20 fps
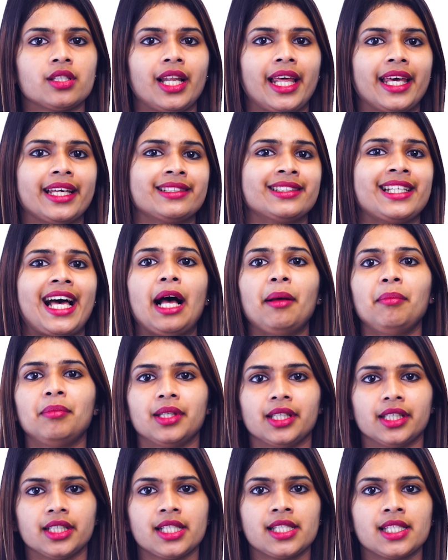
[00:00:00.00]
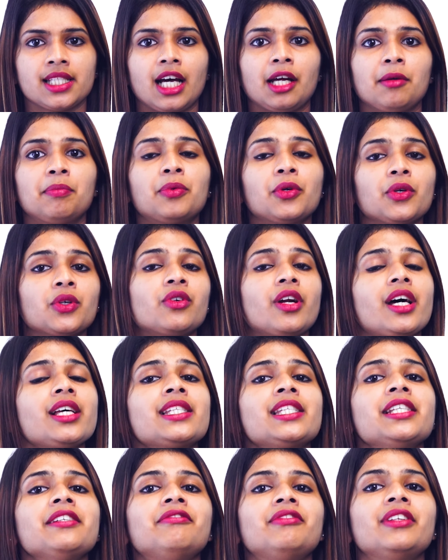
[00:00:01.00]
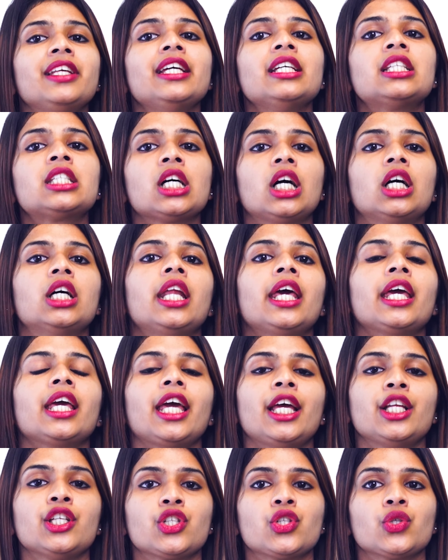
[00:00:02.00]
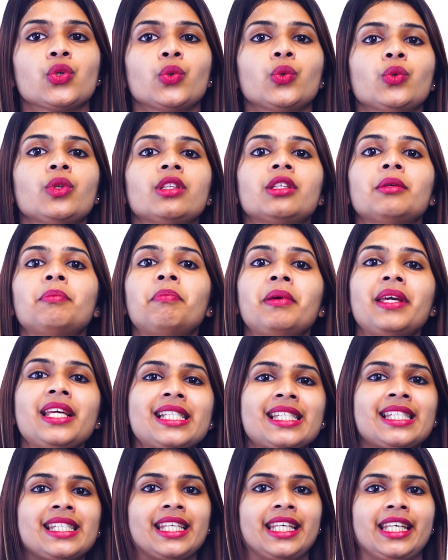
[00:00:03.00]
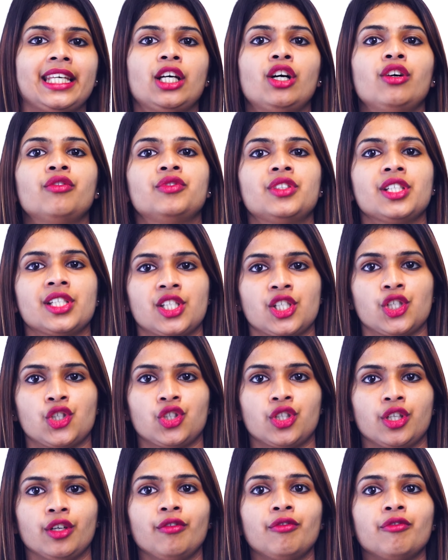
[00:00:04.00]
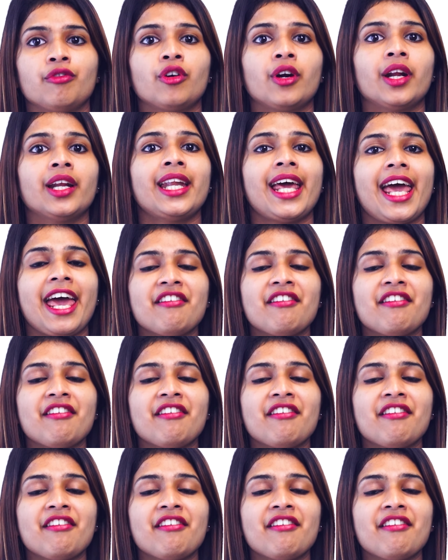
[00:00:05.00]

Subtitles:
like tablets, are progressively turning into the PC of decision for an